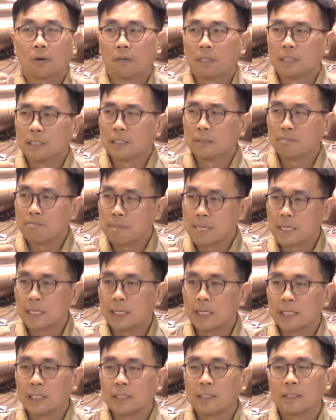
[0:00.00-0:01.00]
its
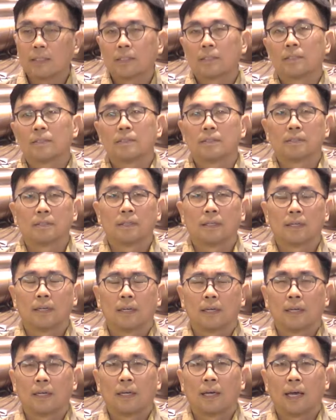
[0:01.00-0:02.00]
meaning,
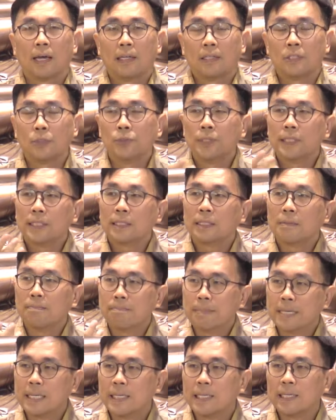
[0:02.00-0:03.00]
and using the
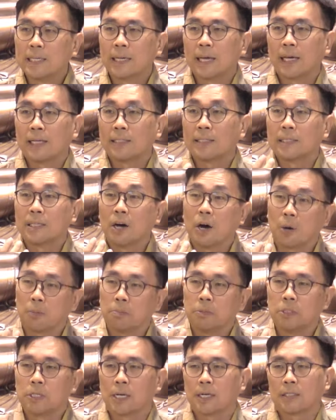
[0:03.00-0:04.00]
meaning as the
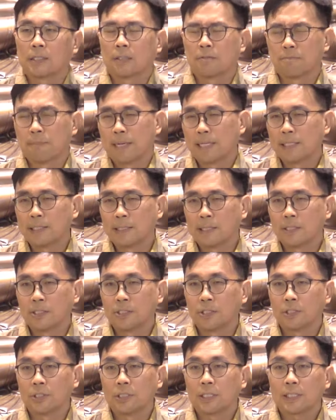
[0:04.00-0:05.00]
object of meditation.